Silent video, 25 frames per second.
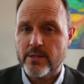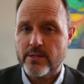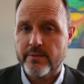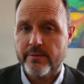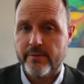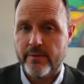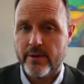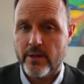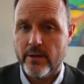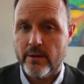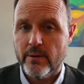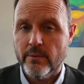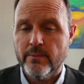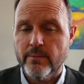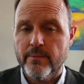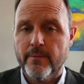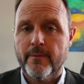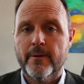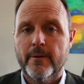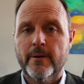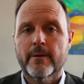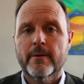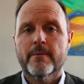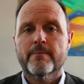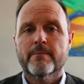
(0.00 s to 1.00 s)
is for you.
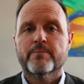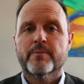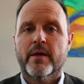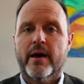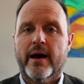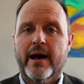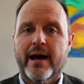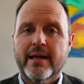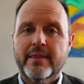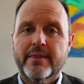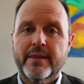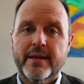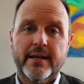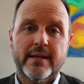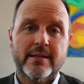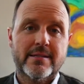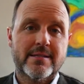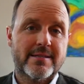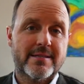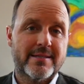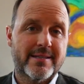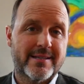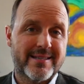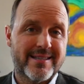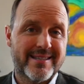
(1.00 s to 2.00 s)
I think
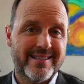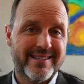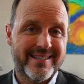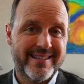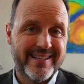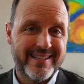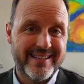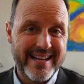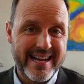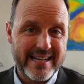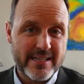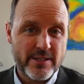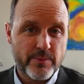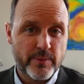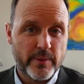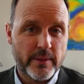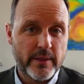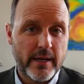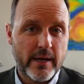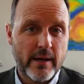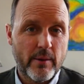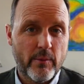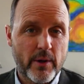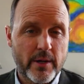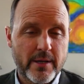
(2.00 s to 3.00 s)
it's the next one
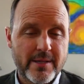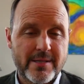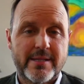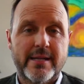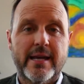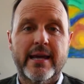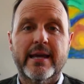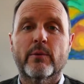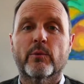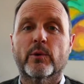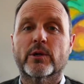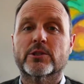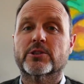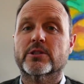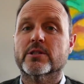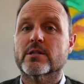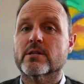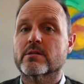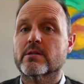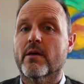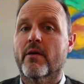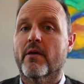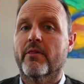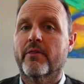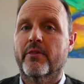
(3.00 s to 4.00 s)
that I want to say, which
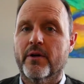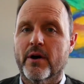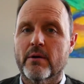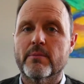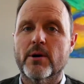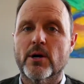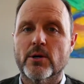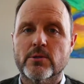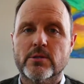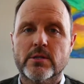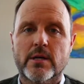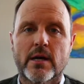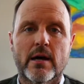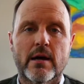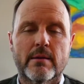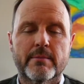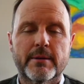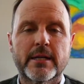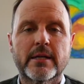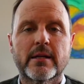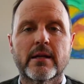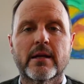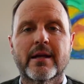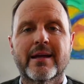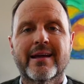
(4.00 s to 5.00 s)
is the most
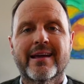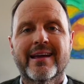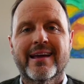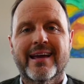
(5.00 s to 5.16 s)
common,